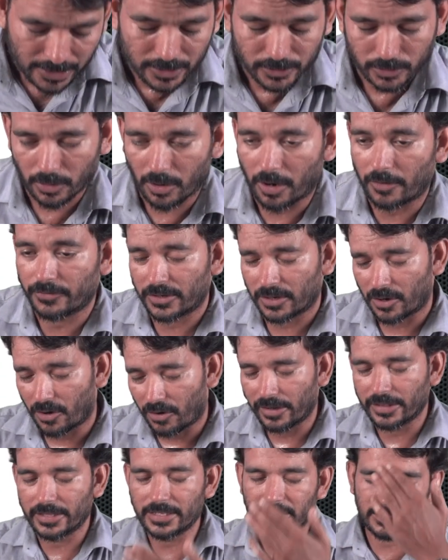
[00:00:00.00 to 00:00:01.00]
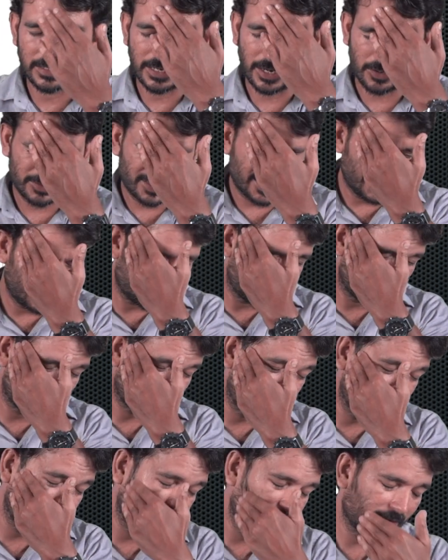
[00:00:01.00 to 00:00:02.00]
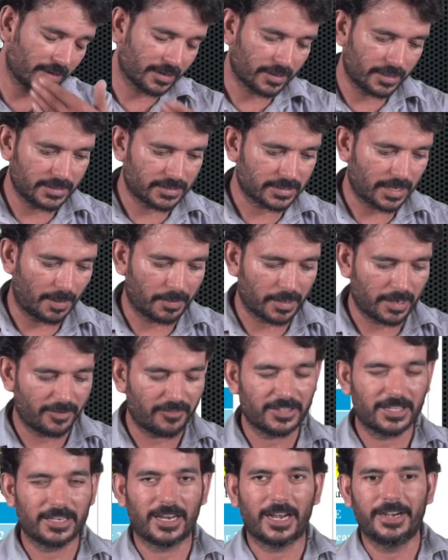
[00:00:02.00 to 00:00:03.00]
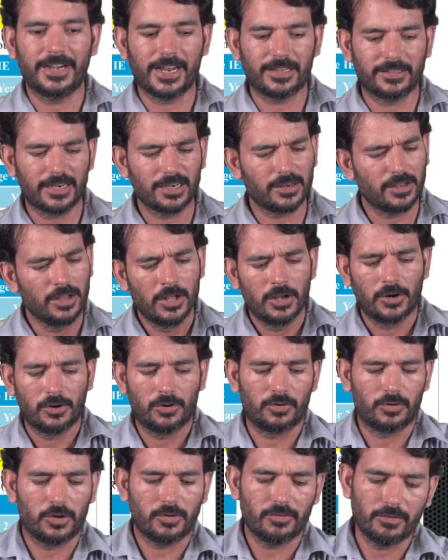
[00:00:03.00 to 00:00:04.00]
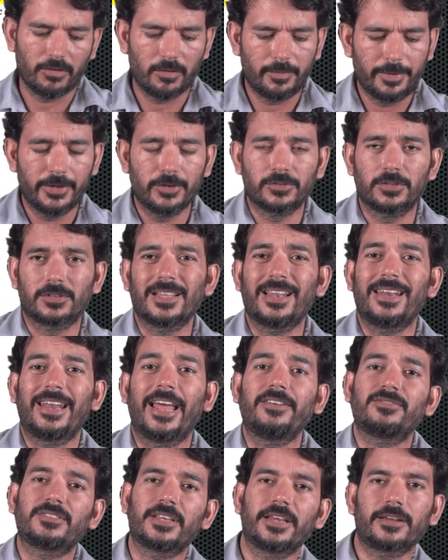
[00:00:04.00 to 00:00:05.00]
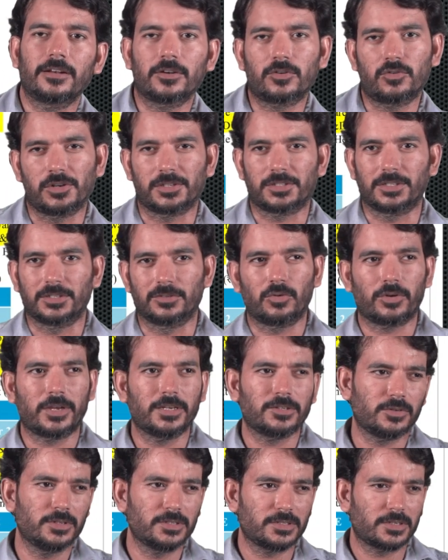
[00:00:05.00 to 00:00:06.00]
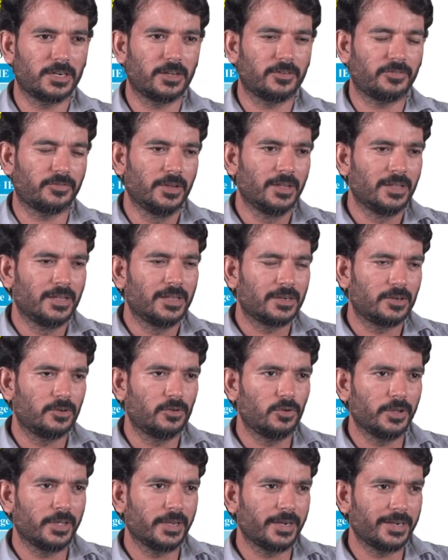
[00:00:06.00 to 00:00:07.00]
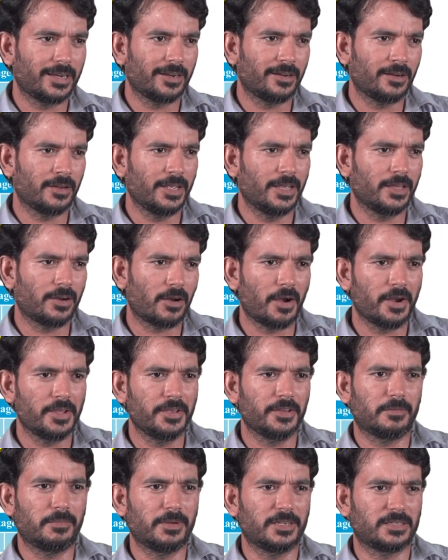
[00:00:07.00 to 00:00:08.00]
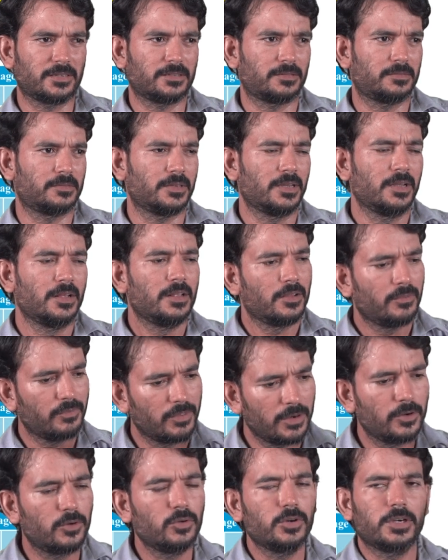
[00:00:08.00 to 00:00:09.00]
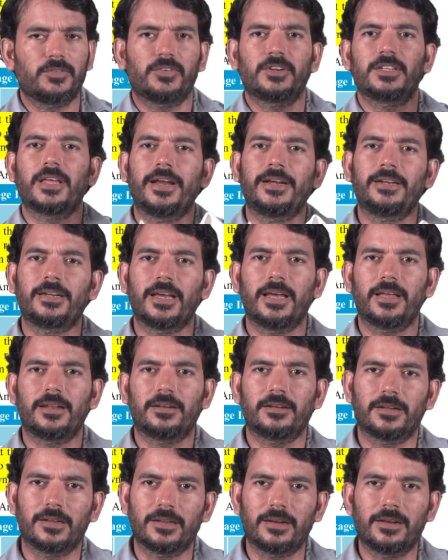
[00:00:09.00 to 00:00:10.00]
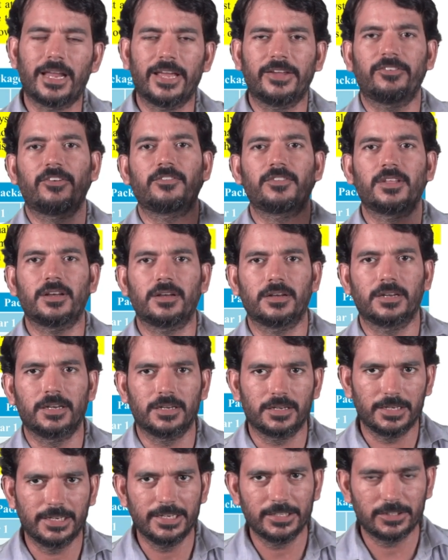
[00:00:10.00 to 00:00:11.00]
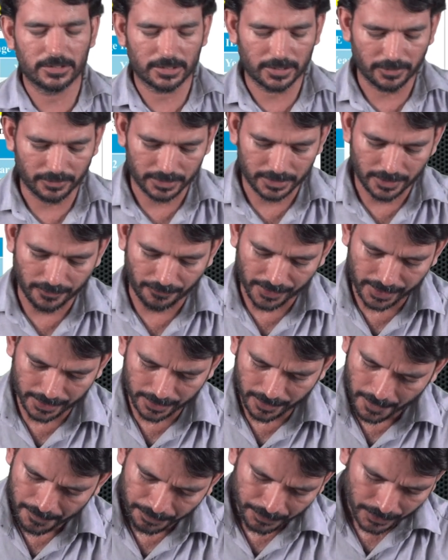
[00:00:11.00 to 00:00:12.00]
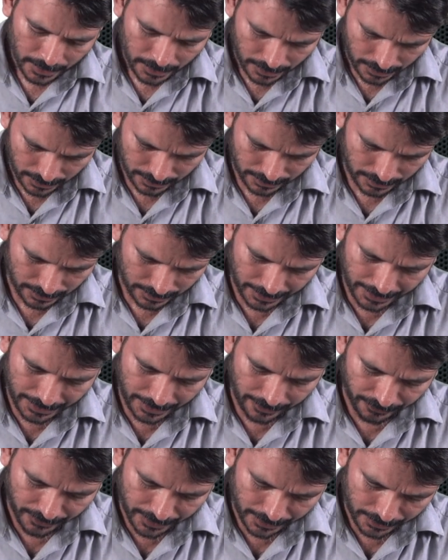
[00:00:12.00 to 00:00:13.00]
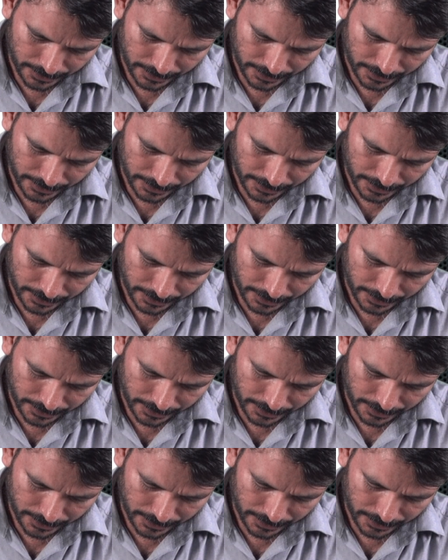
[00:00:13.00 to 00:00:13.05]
So after all this, now someone is coming up with an idea that no, we will be using the life cycle costing. Okay, so instead of doing it on a year on year basis, we'll do it for the entire life of the each different 3 different